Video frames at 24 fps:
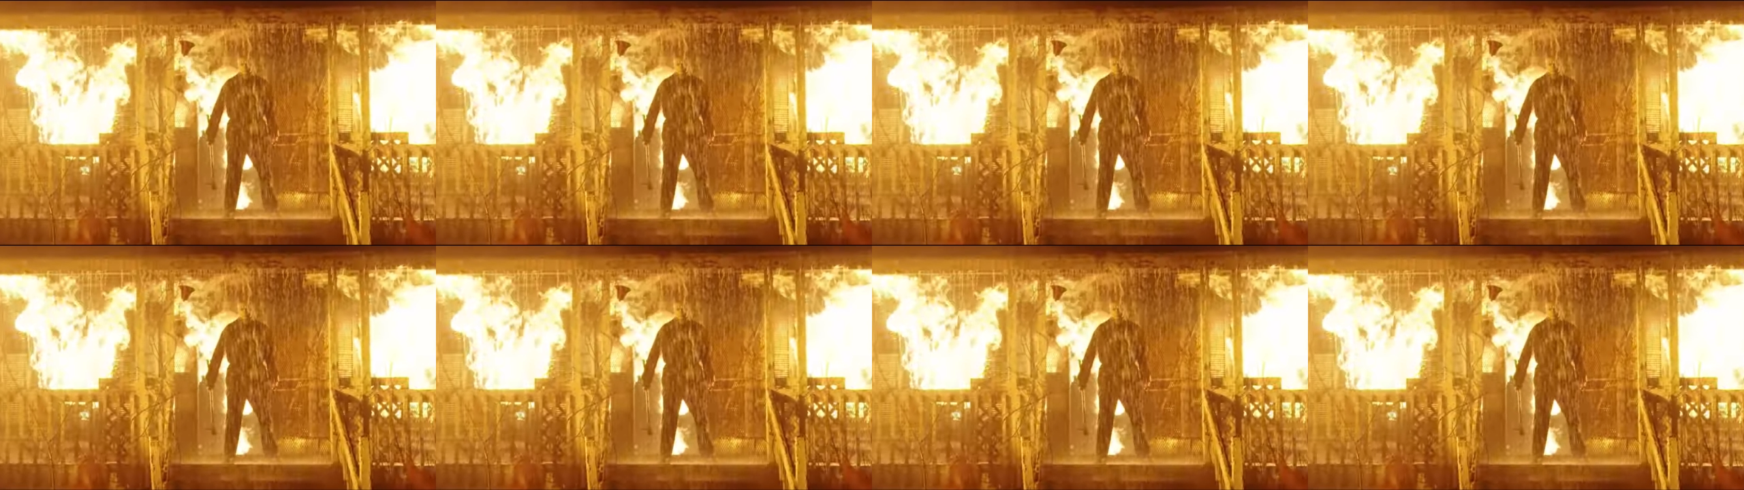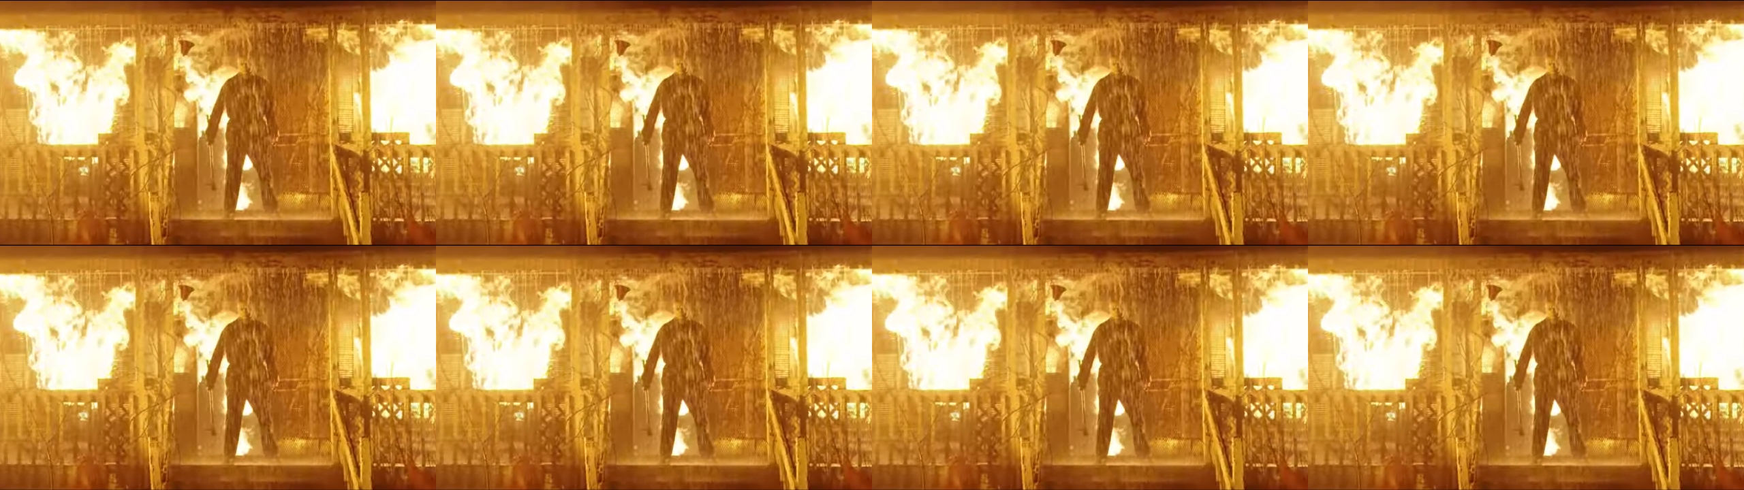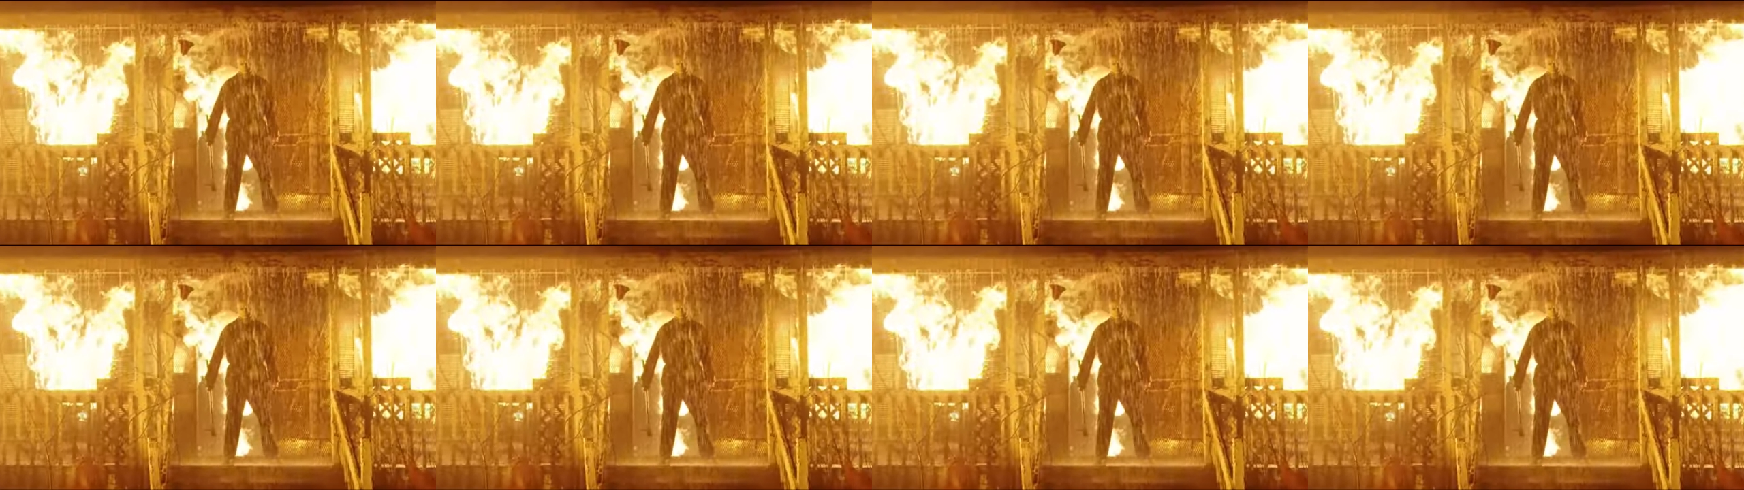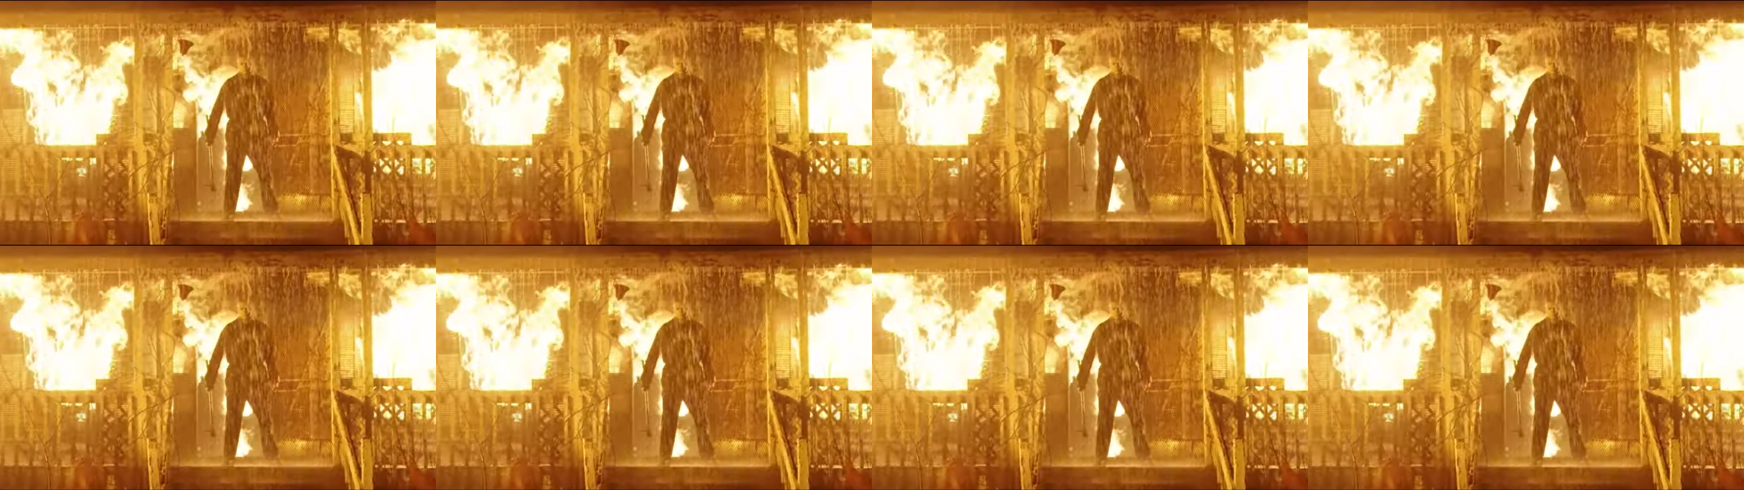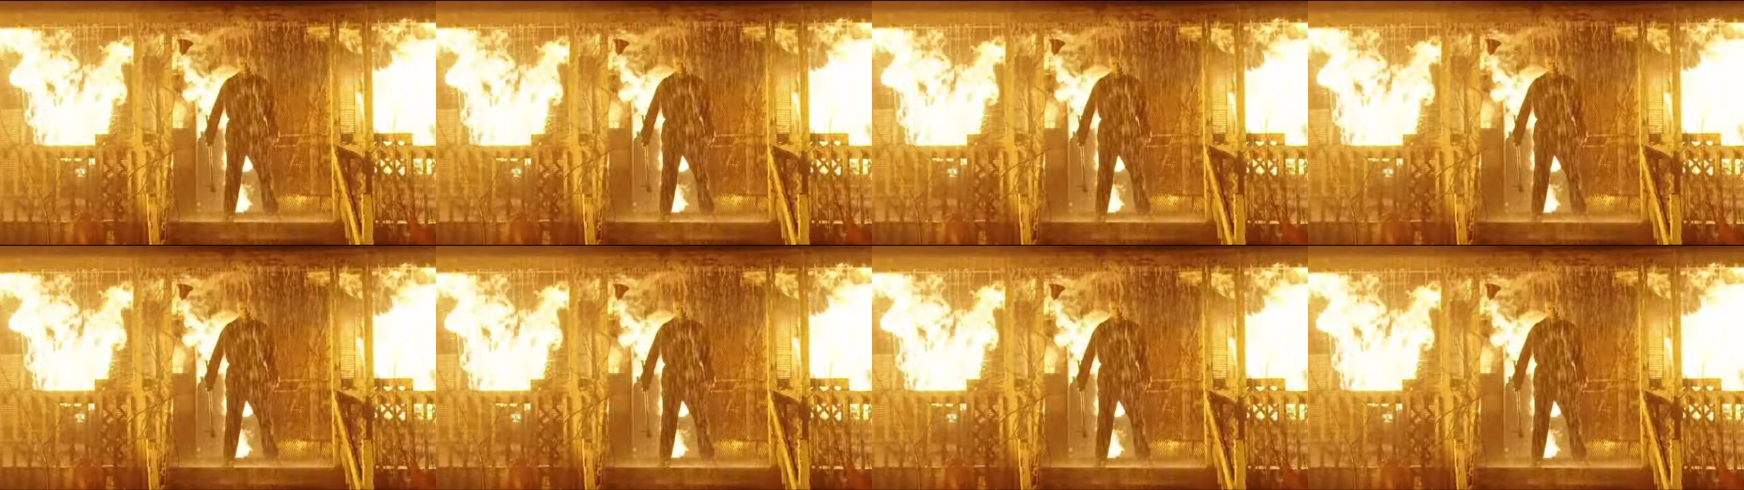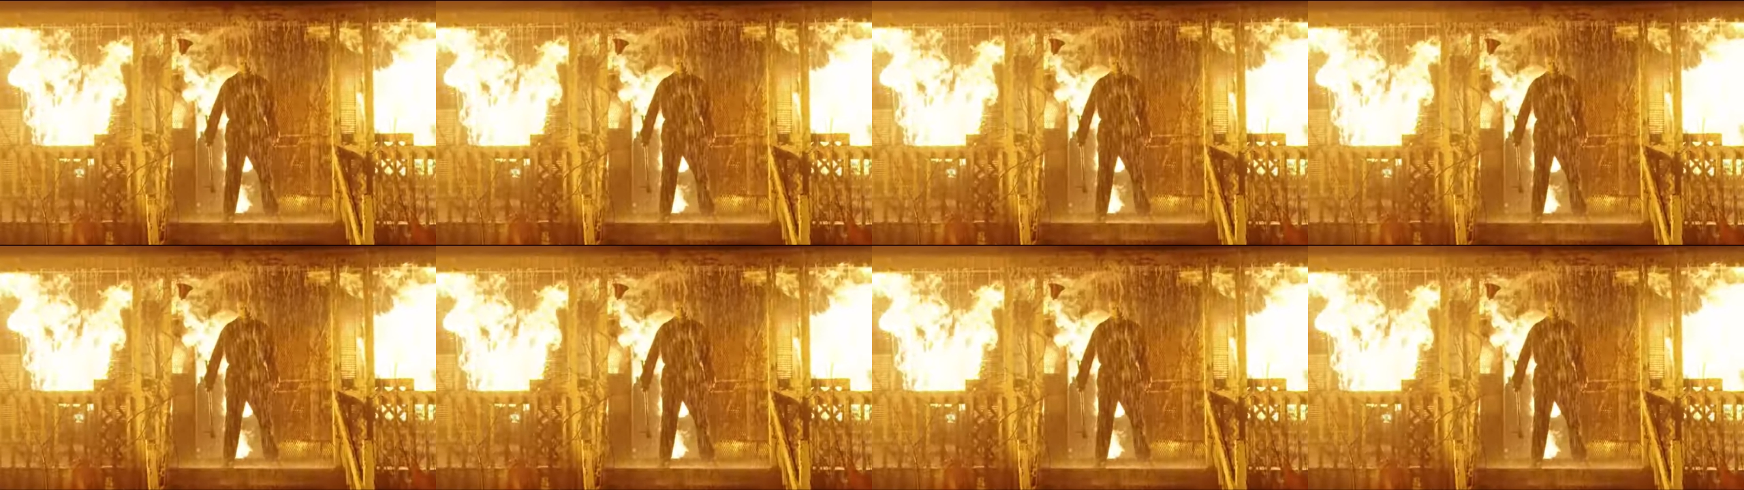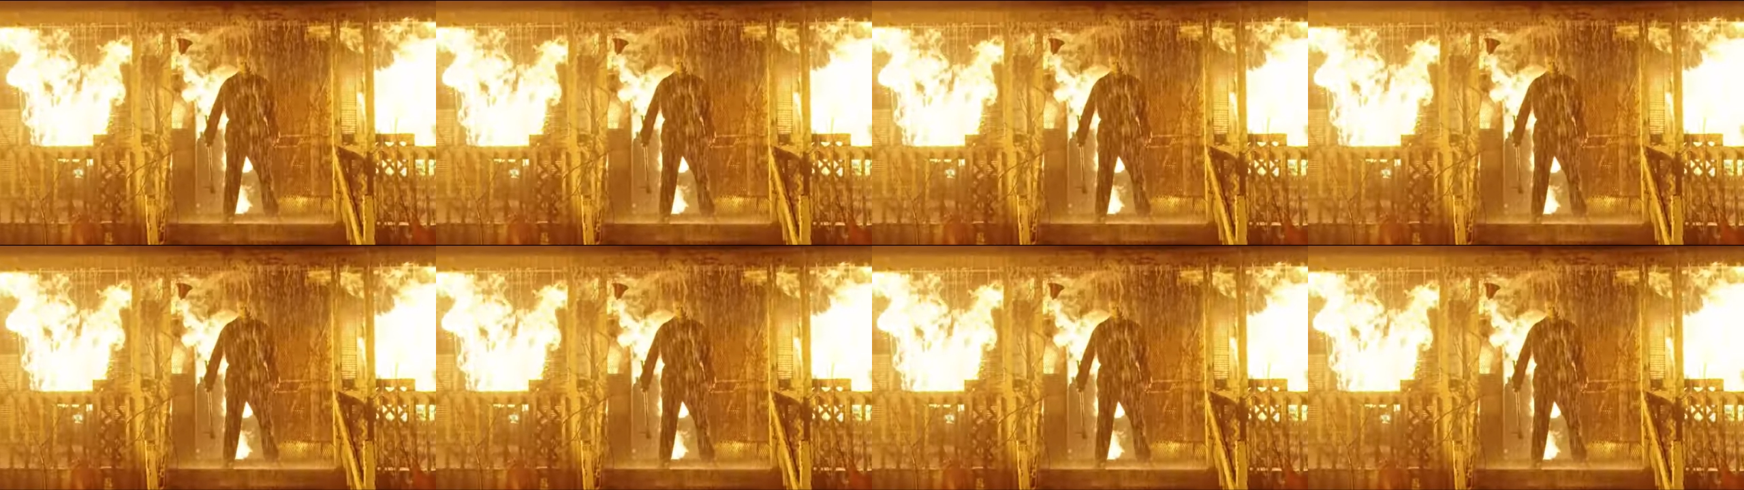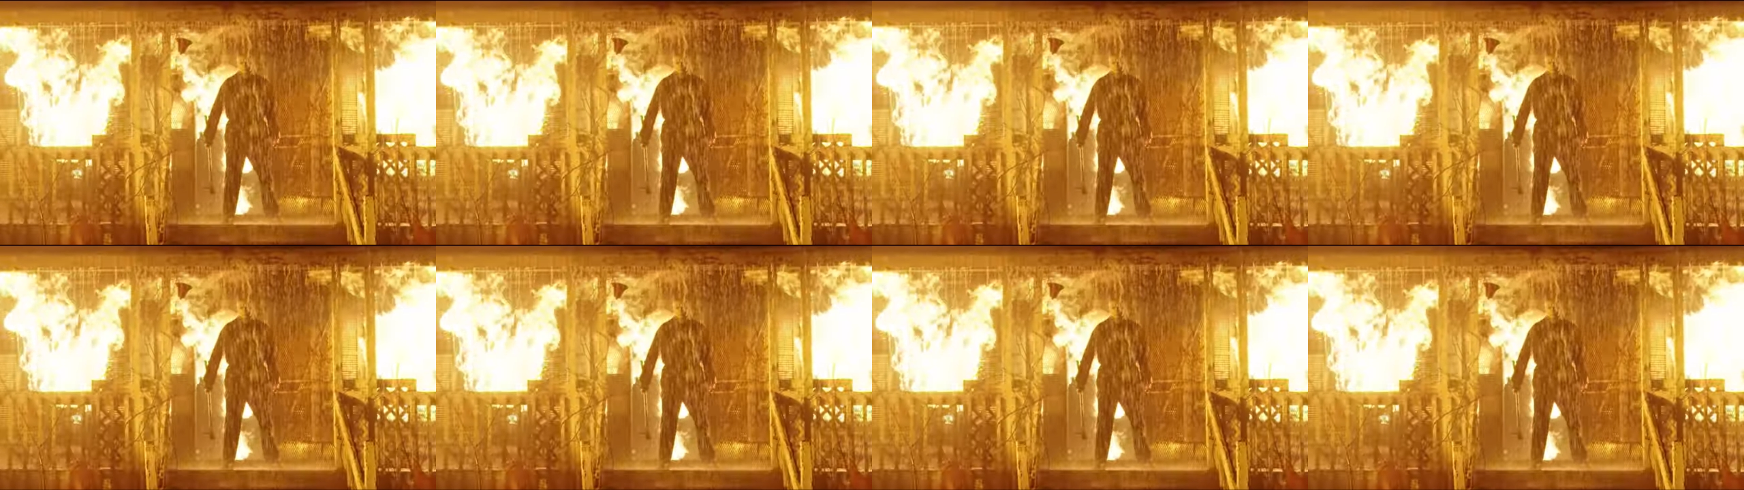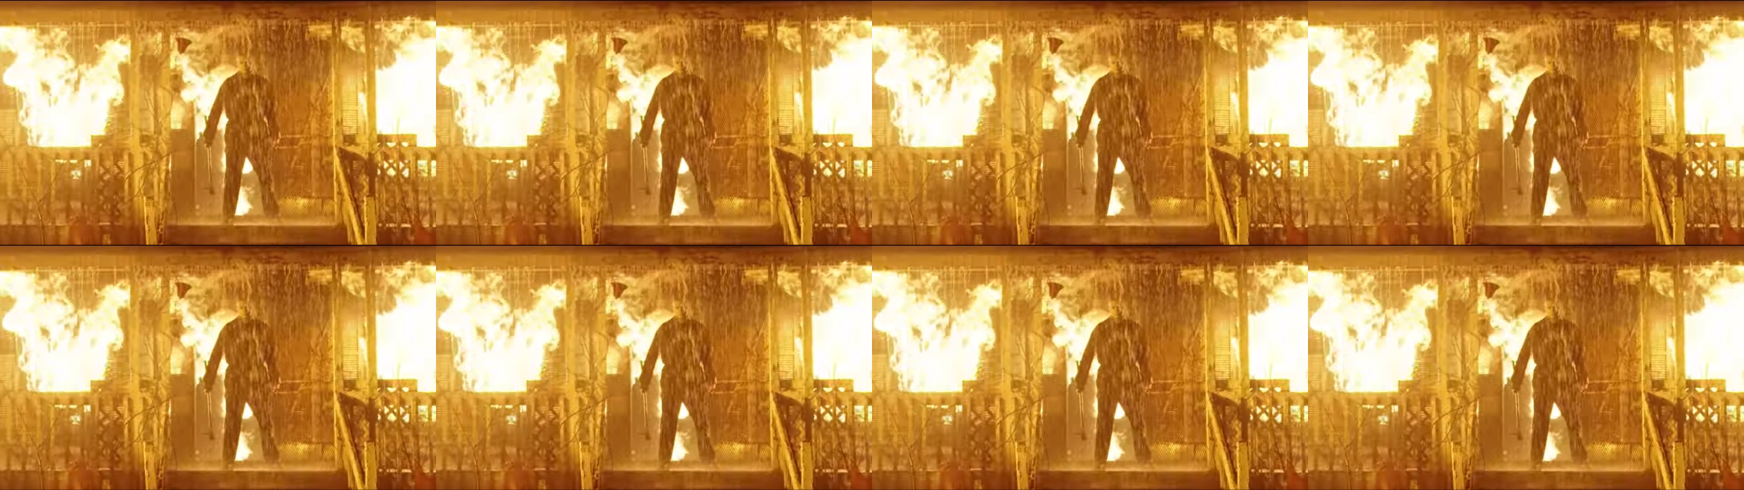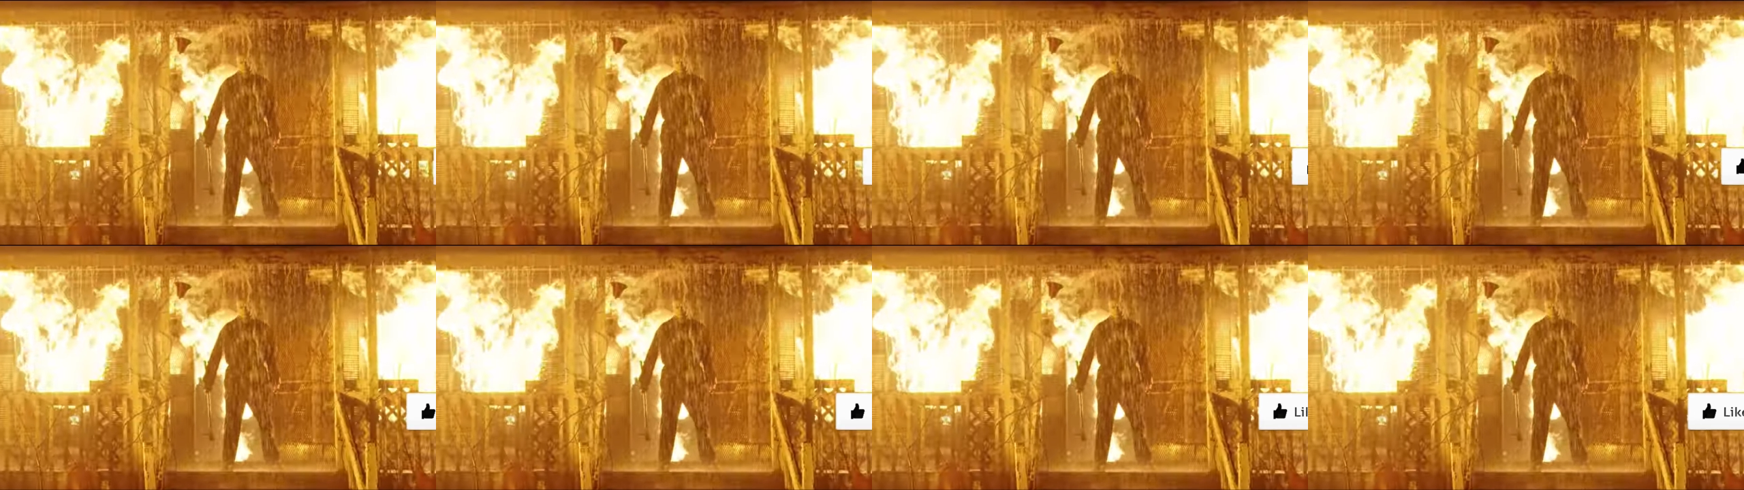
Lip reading: Nobody's mouth can be seen.